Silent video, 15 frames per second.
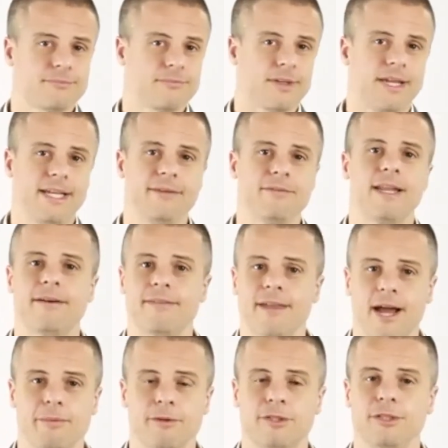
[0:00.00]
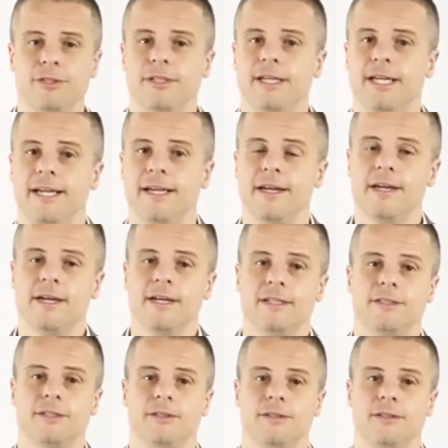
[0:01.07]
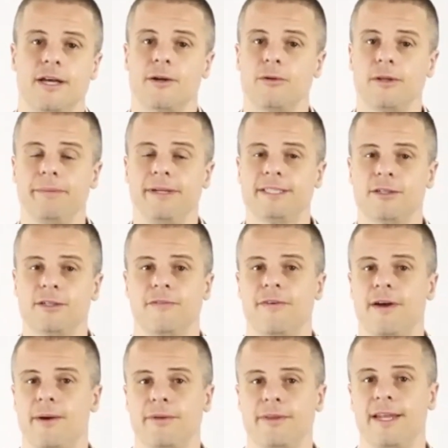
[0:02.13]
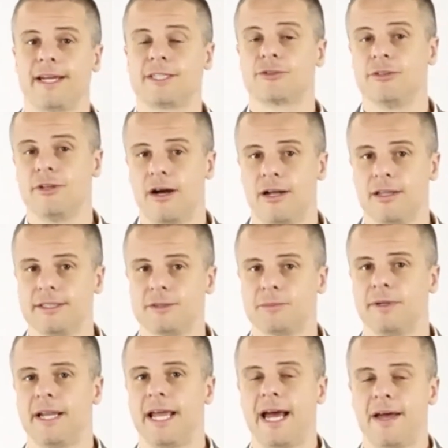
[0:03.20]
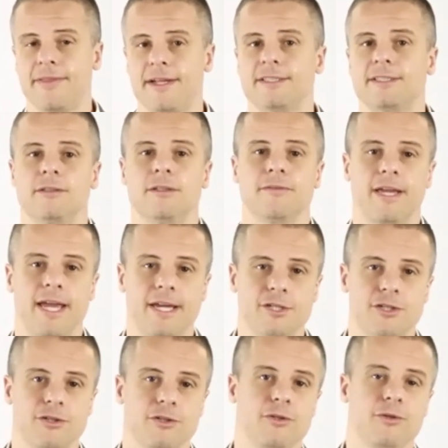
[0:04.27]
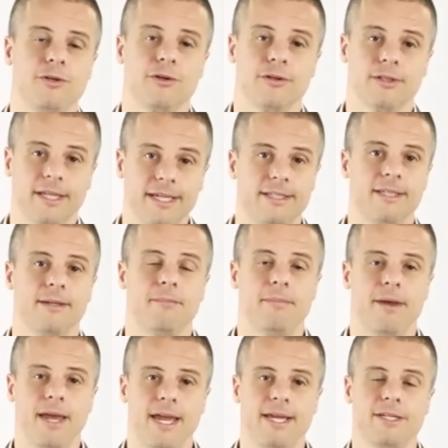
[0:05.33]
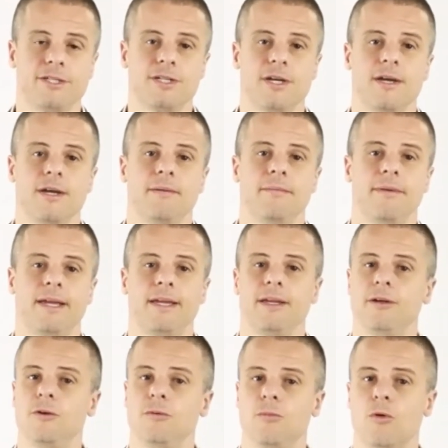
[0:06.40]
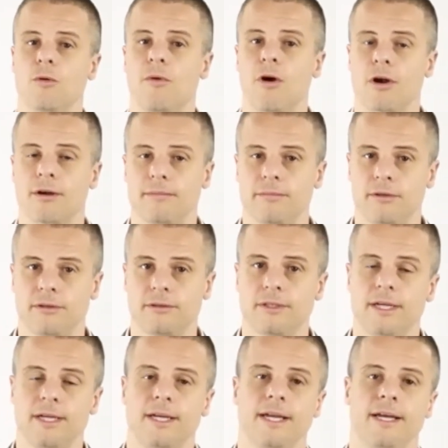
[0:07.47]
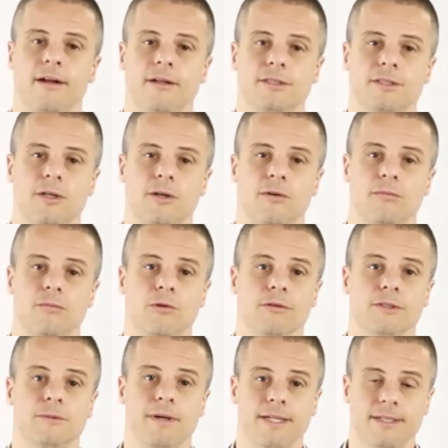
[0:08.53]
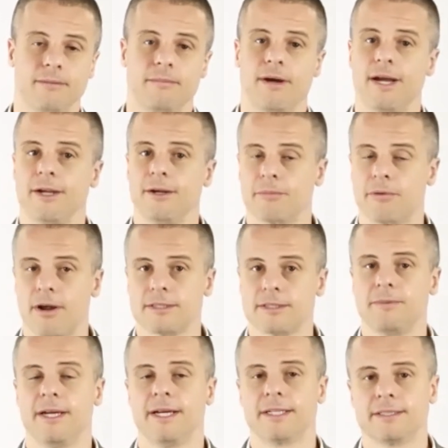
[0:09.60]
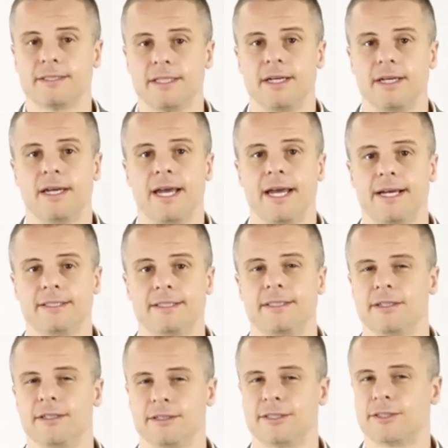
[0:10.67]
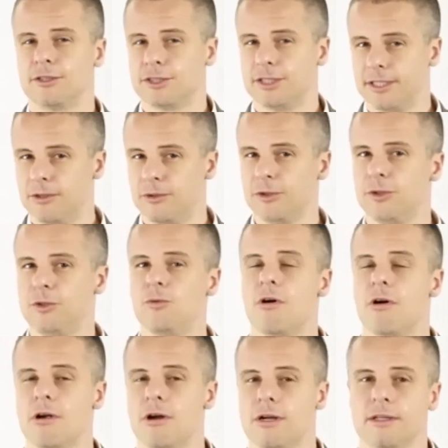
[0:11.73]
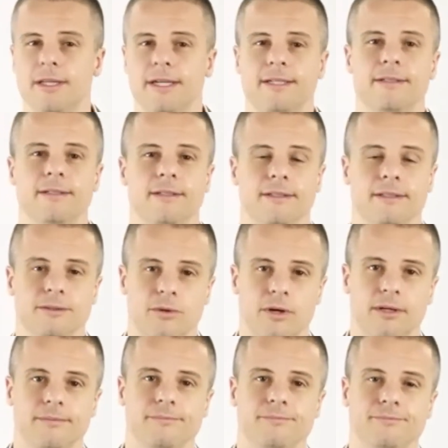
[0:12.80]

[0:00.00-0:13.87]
and even have the opportunity to not only be certified with that extra knowledge, but add that certification to your LinkedIn page, making you more marketable and also more respected by your prospects as they're searching who you are on LinkedIn as well.